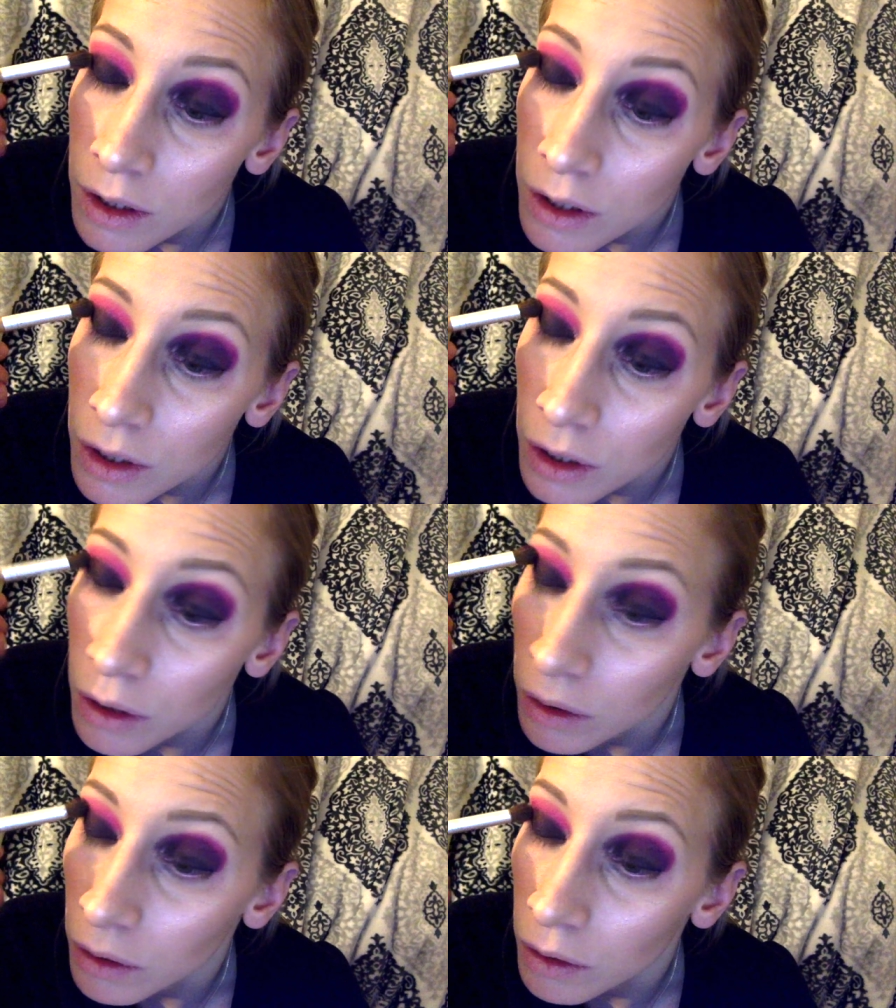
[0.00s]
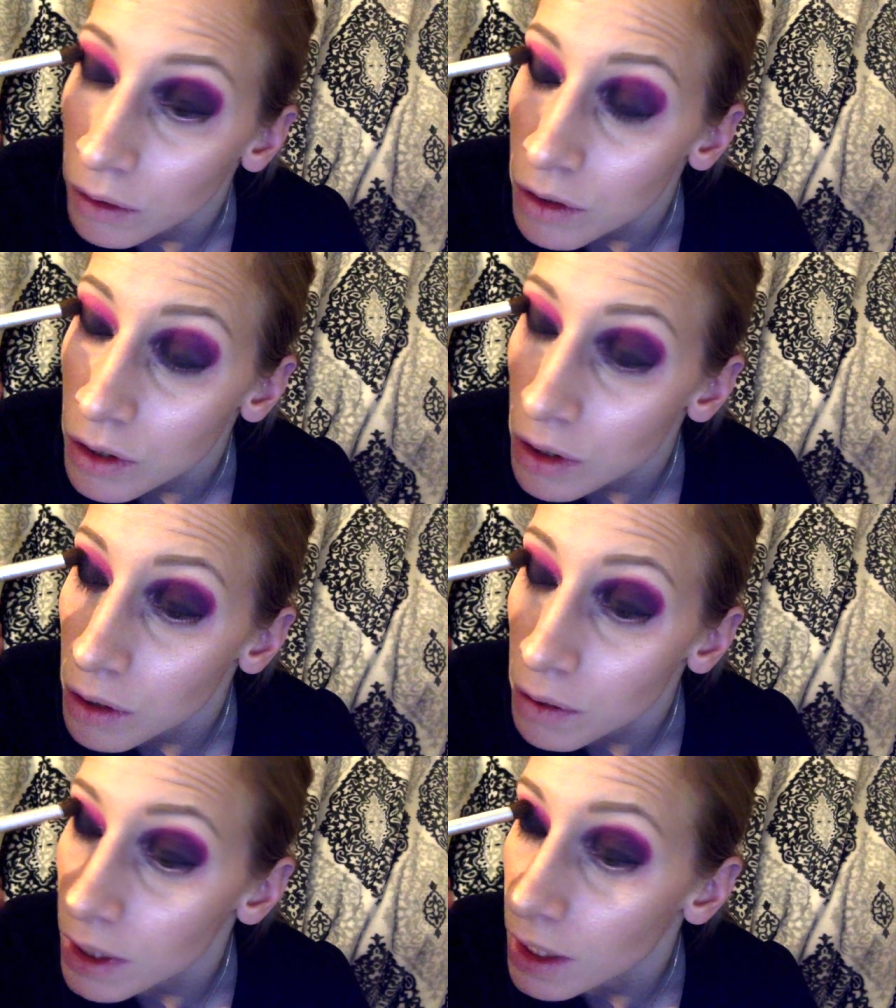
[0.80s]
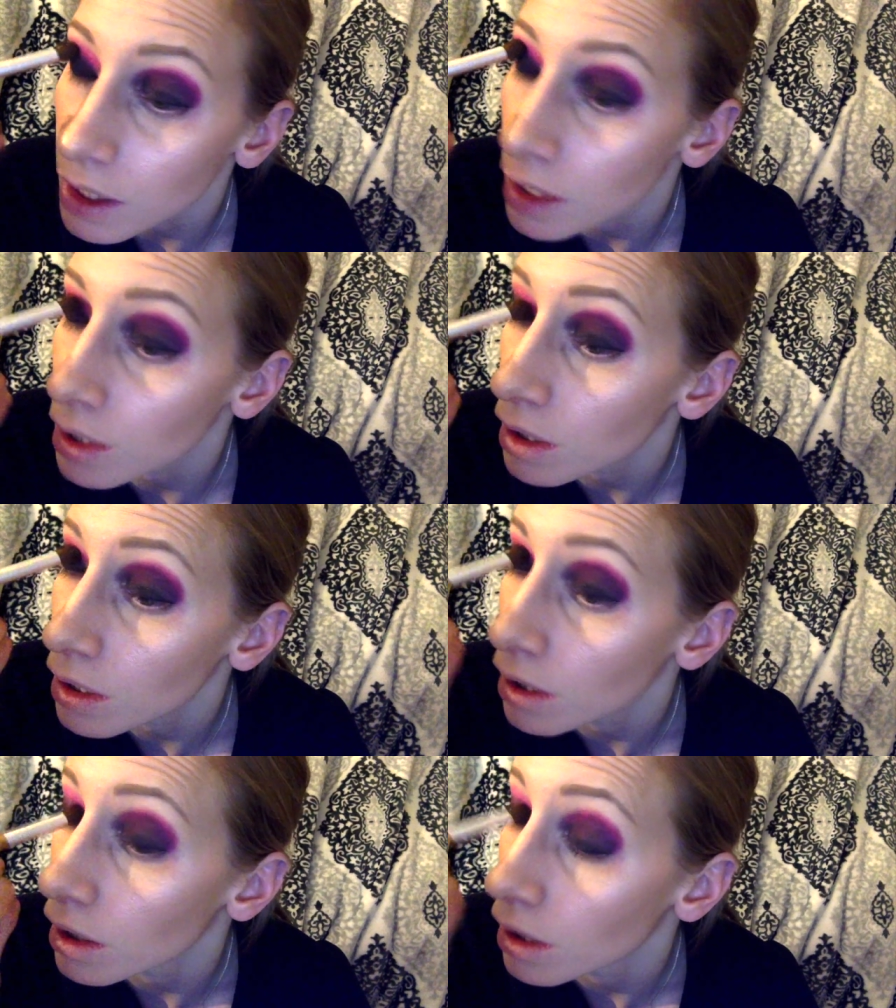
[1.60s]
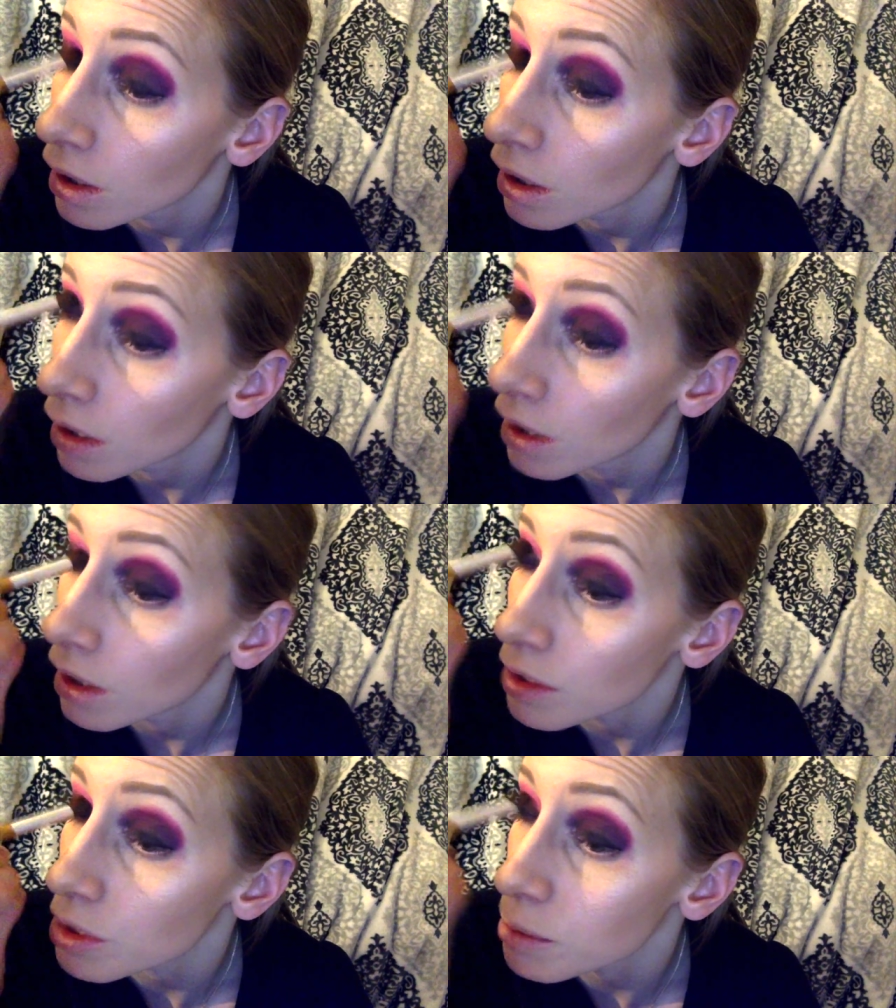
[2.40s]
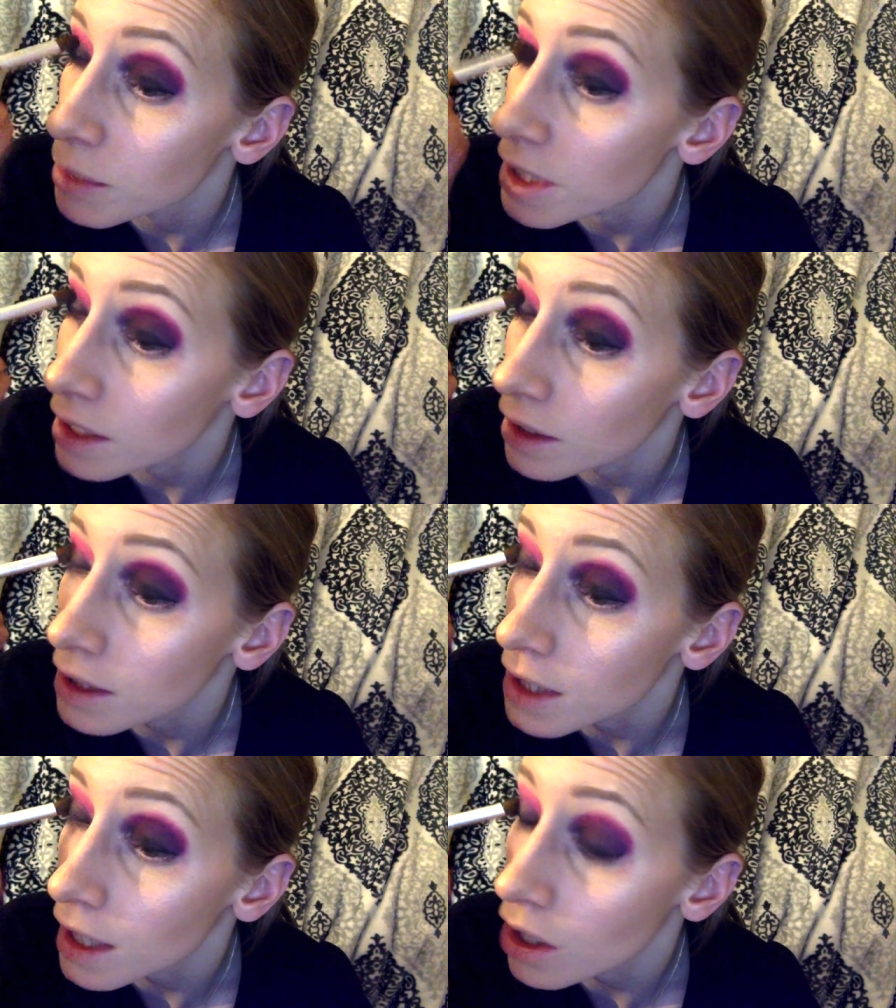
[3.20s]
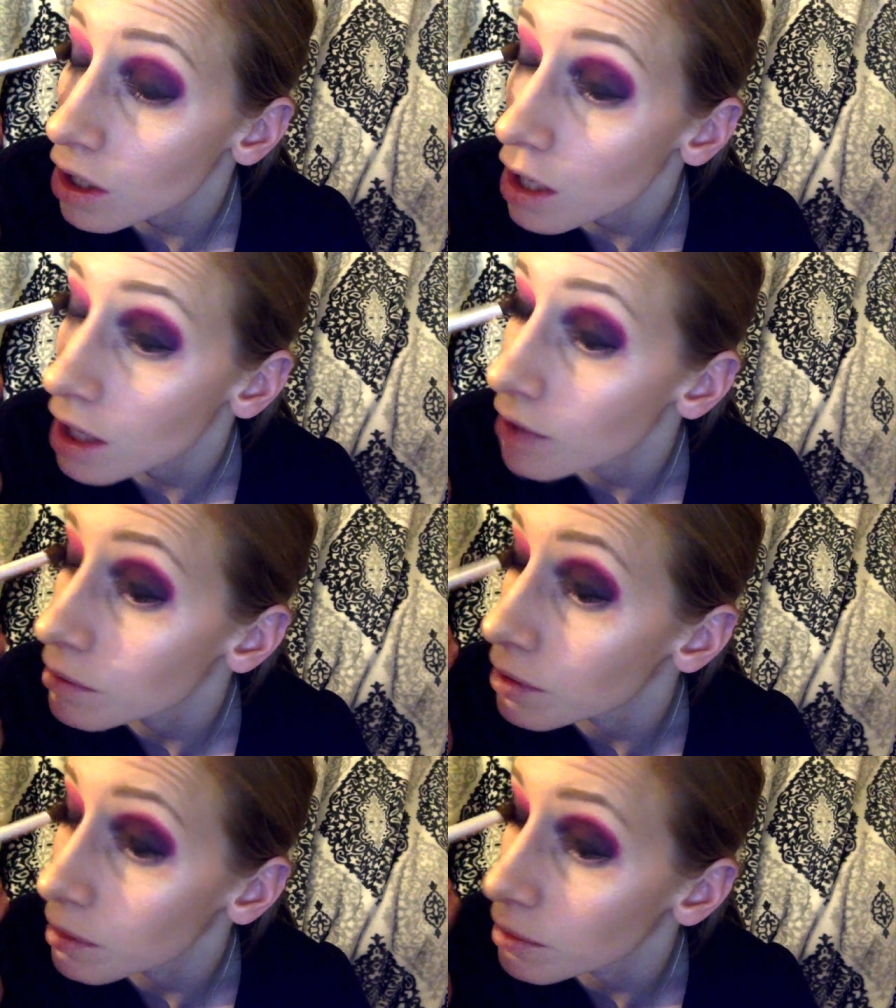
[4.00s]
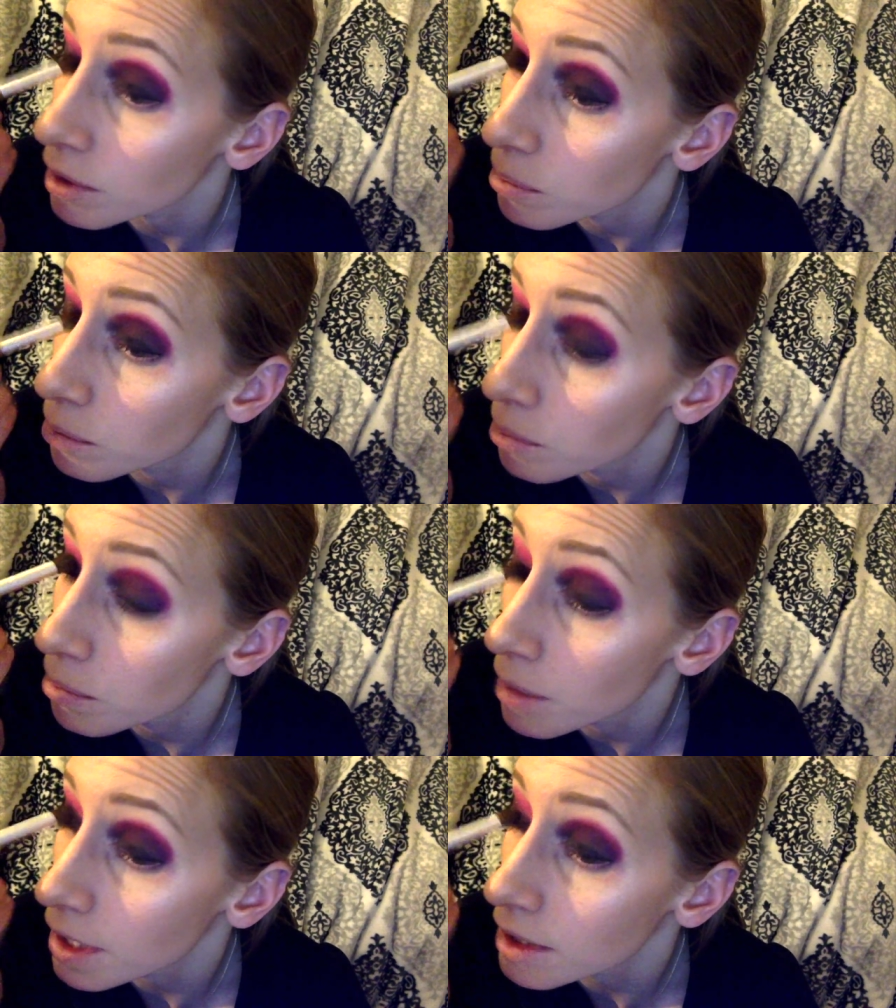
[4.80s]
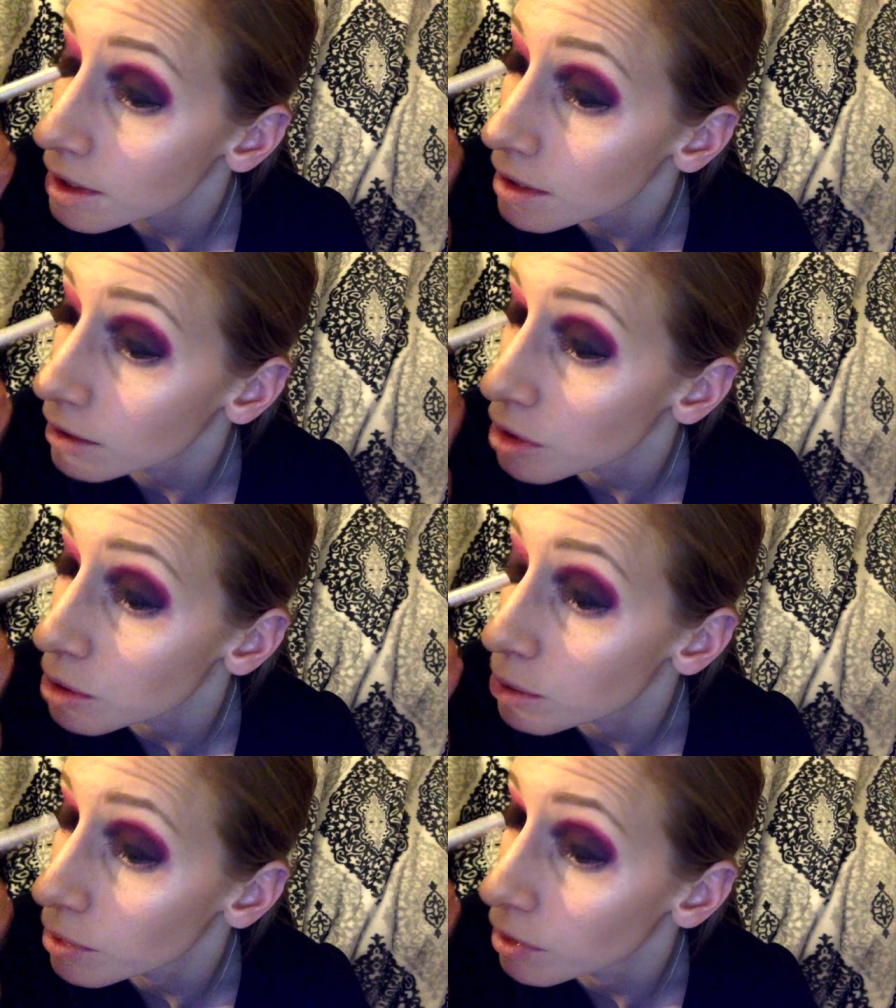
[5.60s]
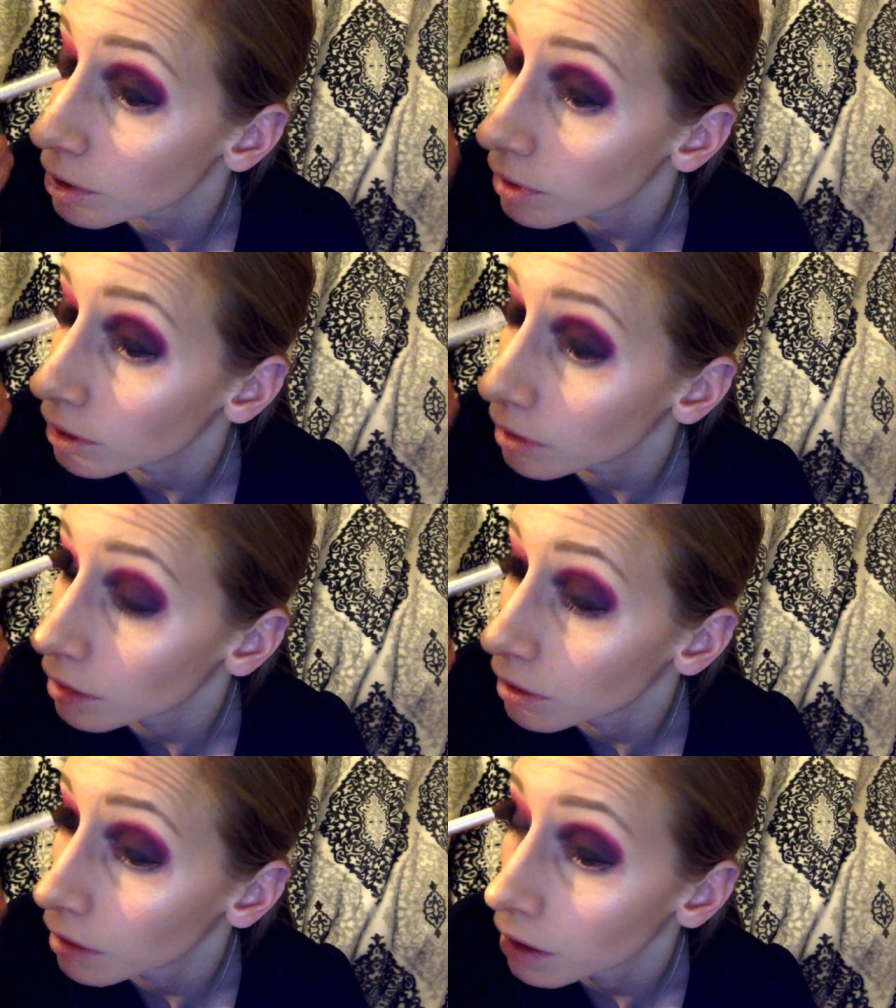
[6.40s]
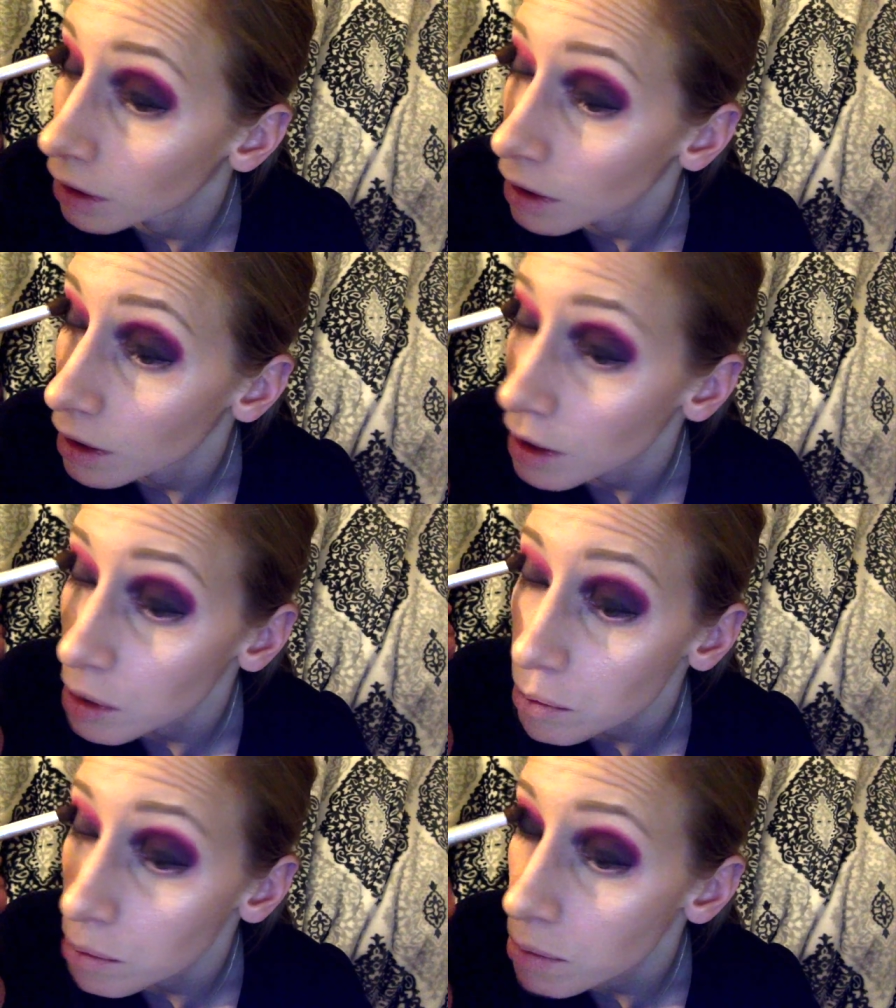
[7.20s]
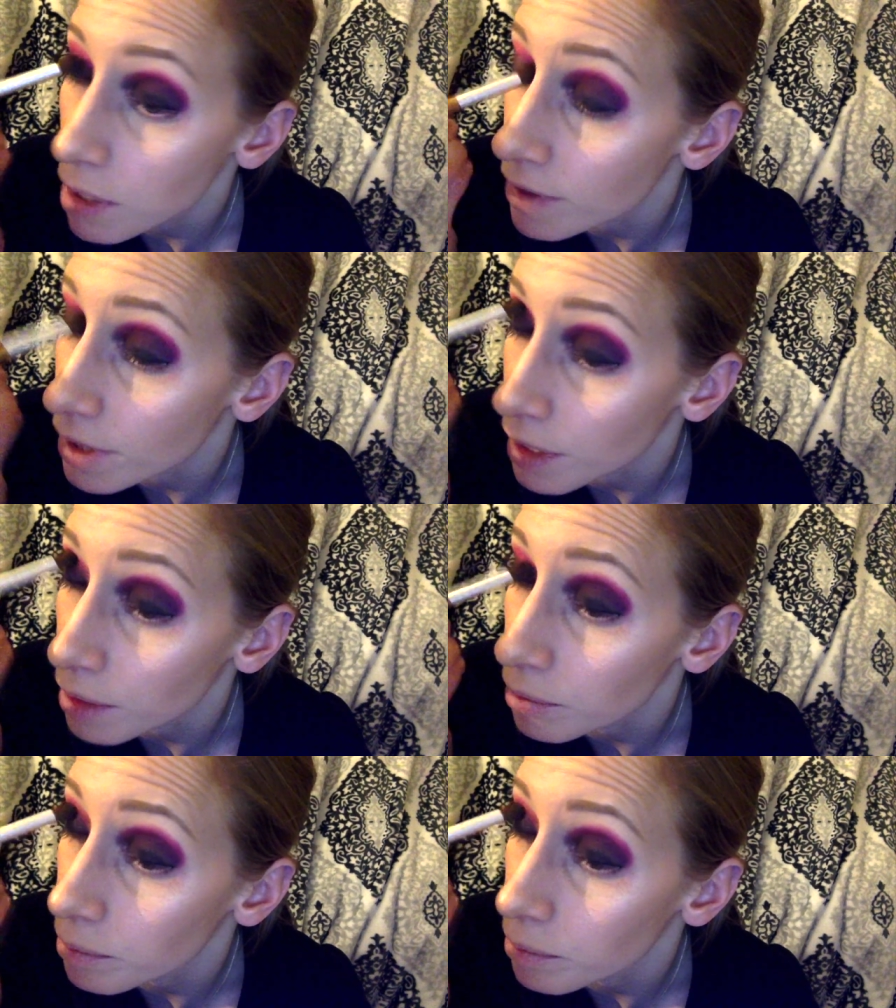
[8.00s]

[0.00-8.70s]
So let's go in, just basically take off what we basically just put on and buff it out.